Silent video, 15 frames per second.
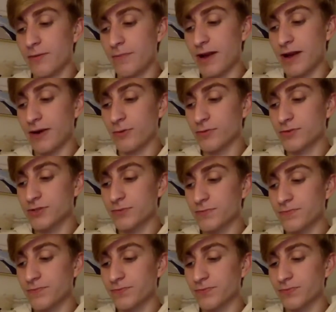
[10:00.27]
about
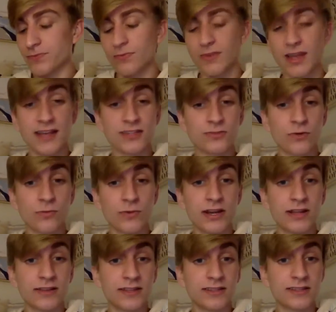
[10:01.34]
as we're
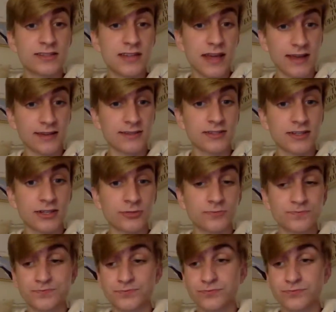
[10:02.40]
reading this text here?